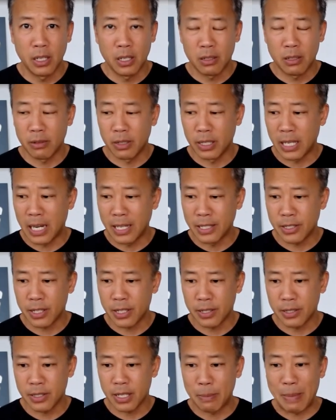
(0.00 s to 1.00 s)
right?
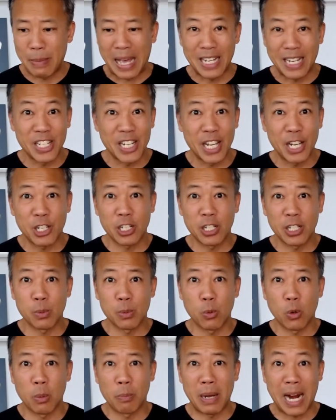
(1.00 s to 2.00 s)
Einstein said imagination
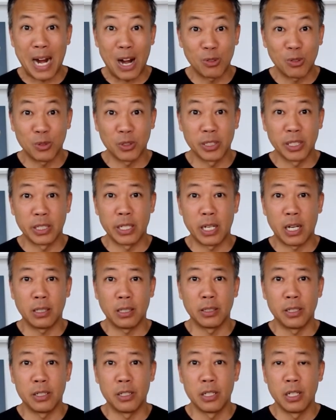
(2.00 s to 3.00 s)
is more powerful than
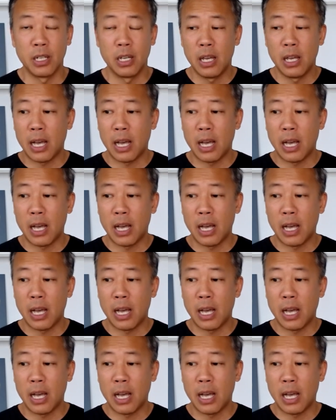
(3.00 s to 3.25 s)
knowledge.